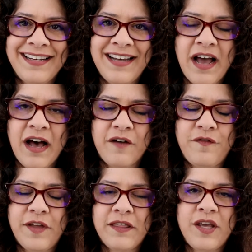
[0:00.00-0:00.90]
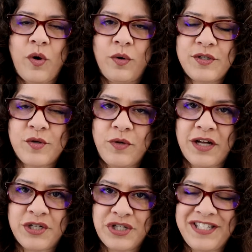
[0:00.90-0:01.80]
enough in the old school
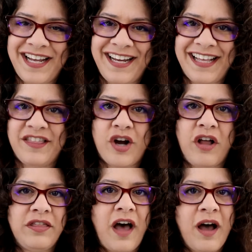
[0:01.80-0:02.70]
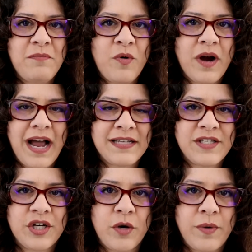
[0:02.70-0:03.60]
understanding. A lot more
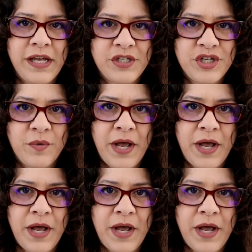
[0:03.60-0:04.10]
has to go into